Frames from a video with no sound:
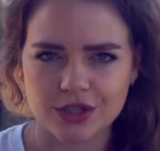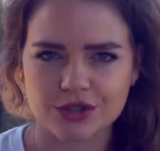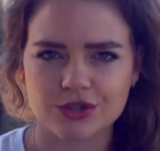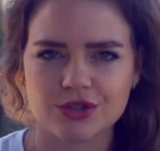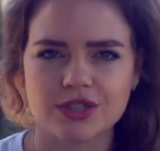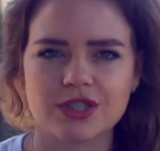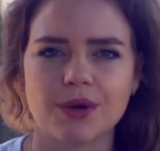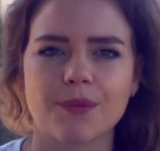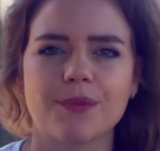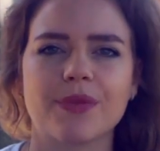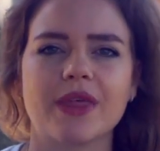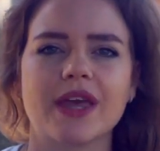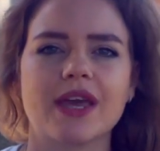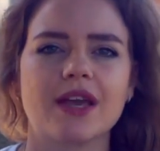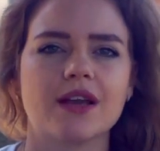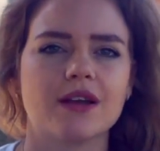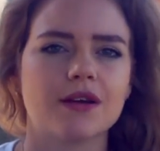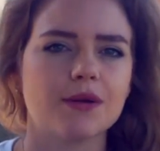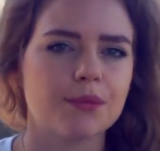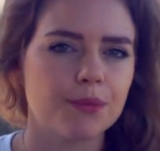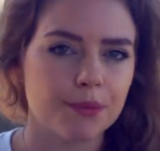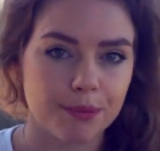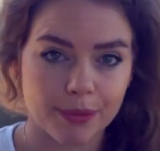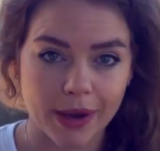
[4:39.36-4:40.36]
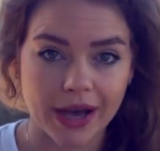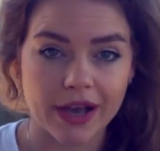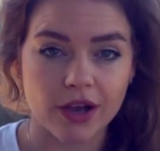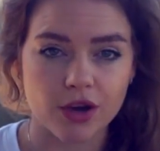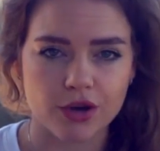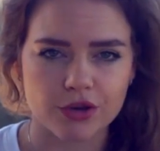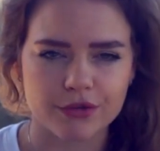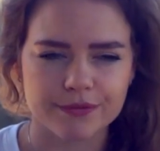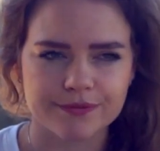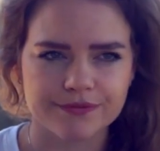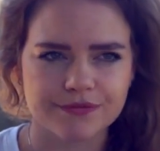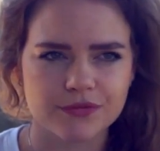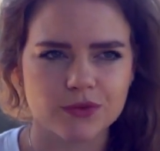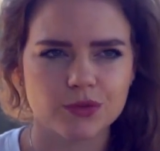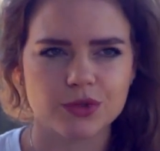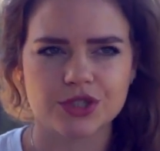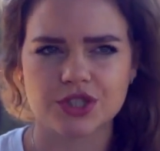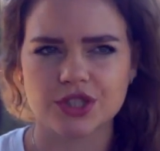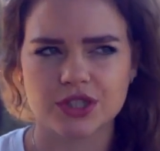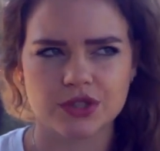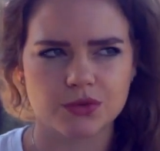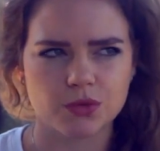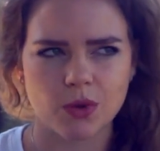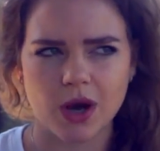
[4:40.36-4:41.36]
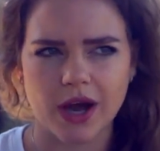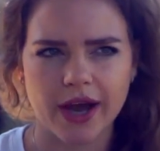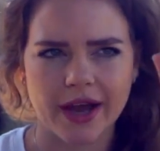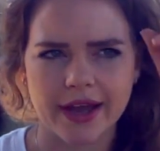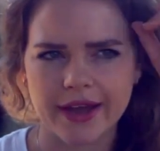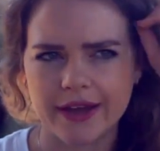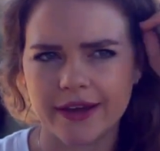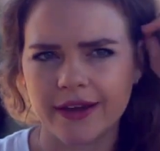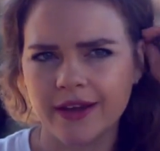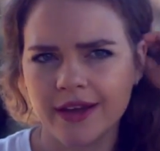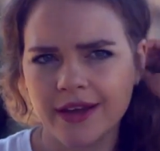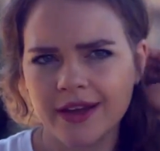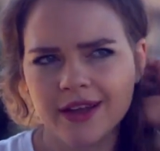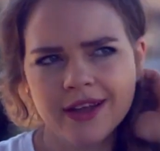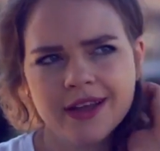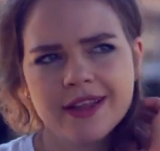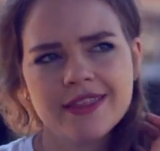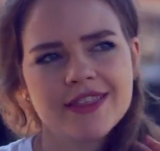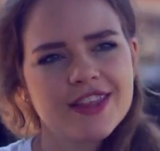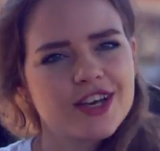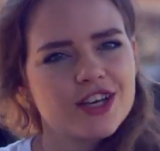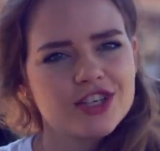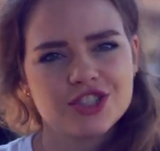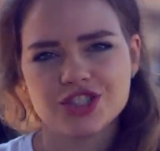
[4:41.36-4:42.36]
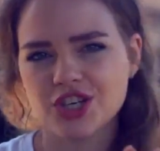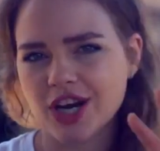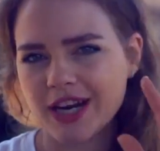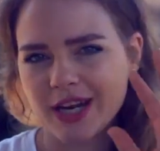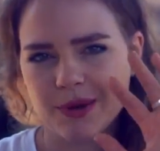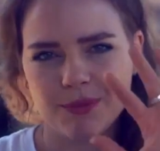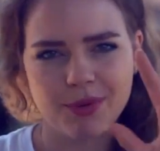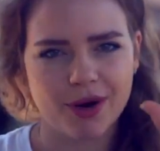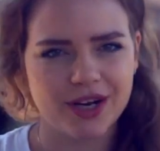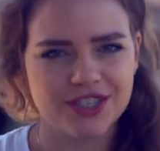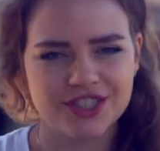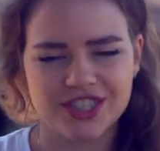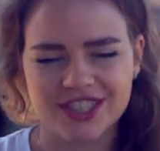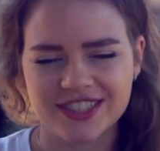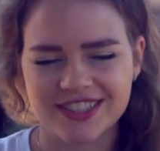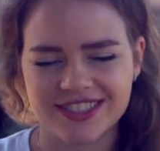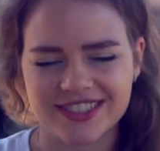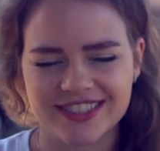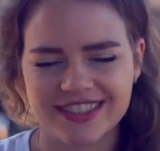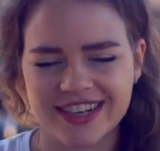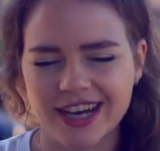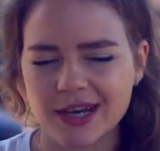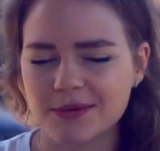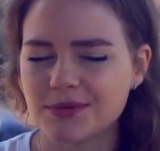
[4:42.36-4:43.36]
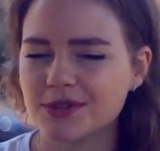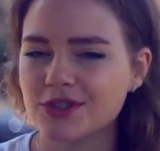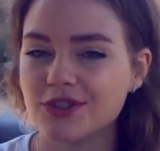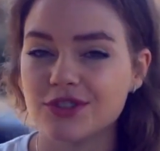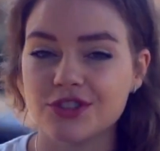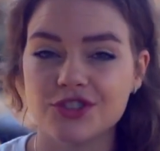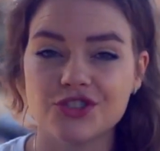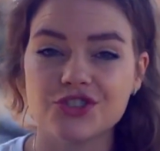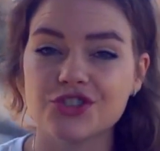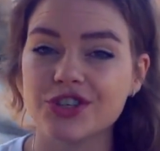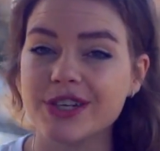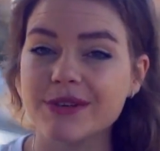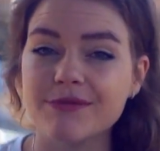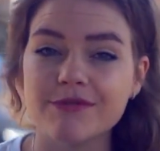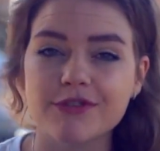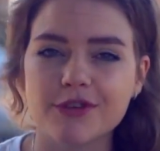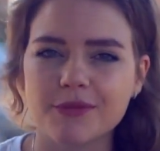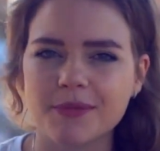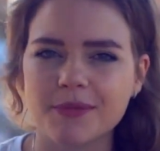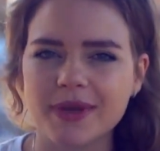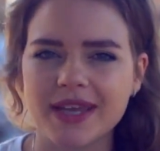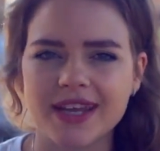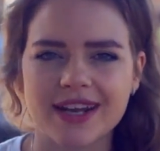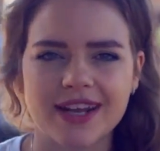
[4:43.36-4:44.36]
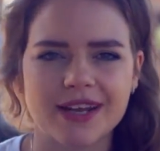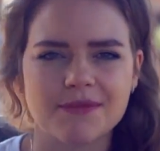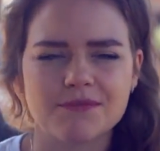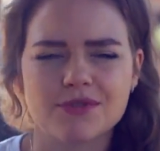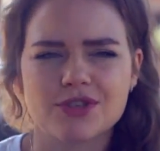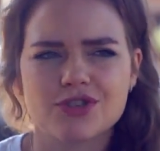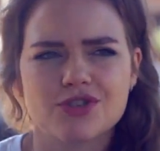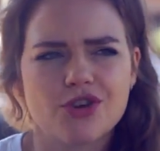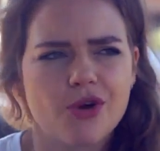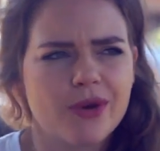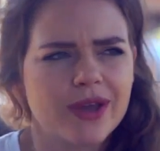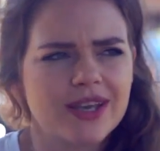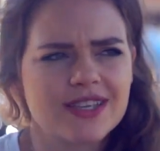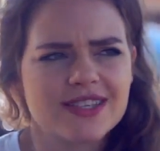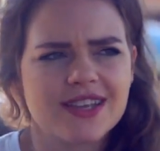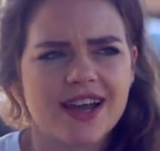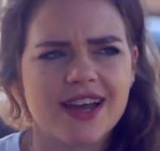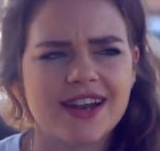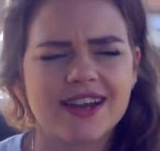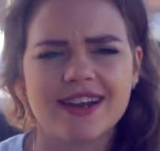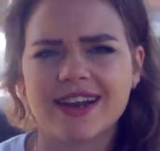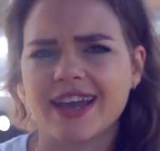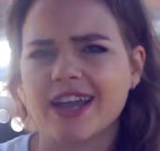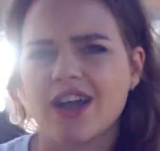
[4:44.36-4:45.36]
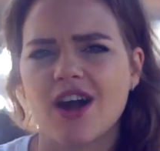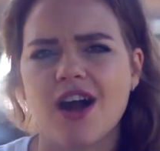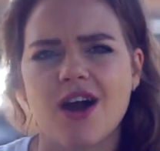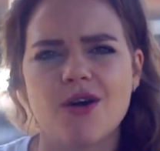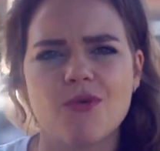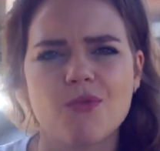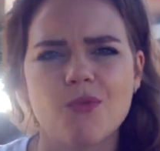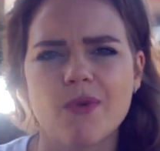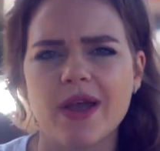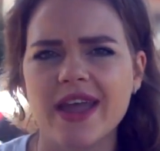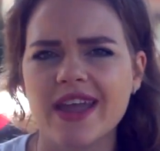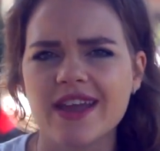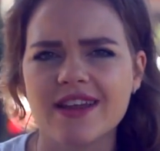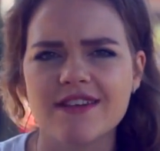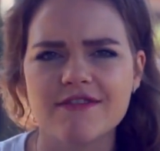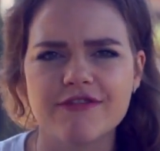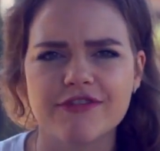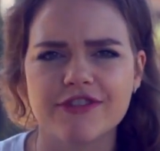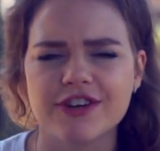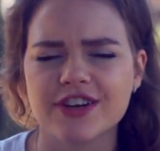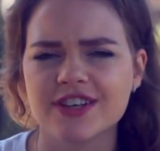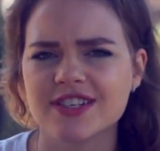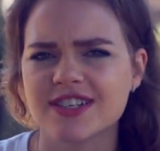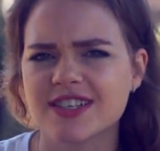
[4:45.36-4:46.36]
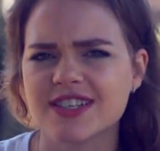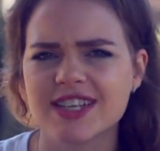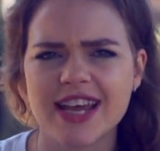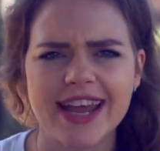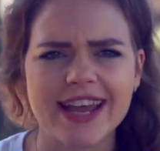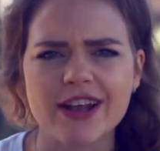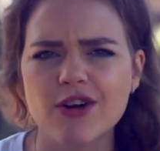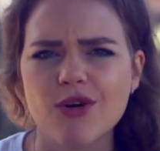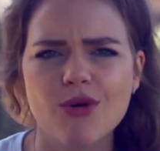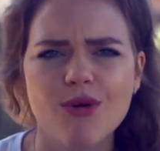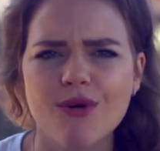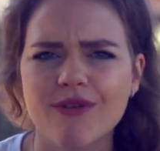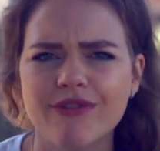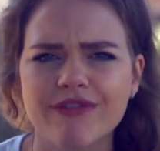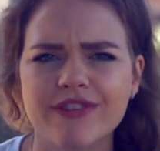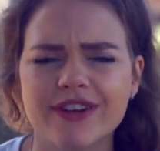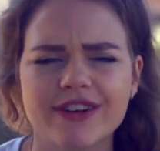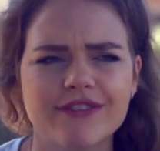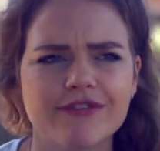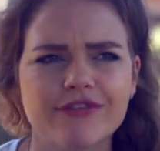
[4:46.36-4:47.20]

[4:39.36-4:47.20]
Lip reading: something back home, which is why the Kunjani Project is an absolute dream for me, and I'm so excited. I can't wait for it to take off and for